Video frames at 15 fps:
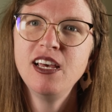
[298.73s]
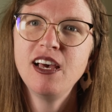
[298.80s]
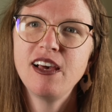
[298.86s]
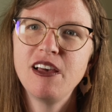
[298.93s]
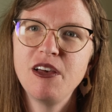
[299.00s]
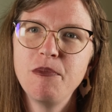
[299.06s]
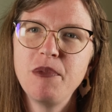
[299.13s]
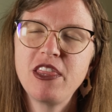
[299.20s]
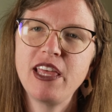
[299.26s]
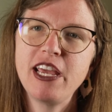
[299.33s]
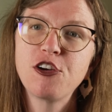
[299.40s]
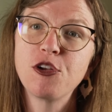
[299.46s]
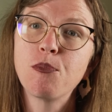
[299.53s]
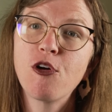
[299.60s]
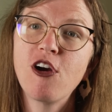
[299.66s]
they
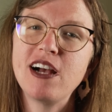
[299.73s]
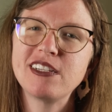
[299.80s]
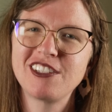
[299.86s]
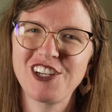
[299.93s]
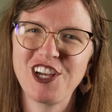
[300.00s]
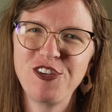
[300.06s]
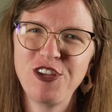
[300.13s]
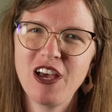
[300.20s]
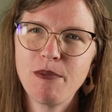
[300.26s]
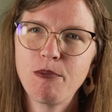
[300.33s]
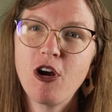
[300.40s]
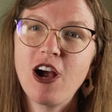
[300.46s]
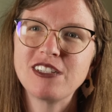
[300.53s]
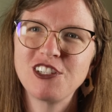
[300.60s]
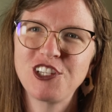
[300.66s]
could
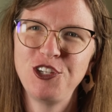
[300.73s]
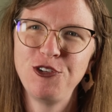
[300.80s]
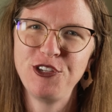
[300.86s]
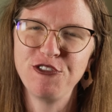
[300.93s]
prosecute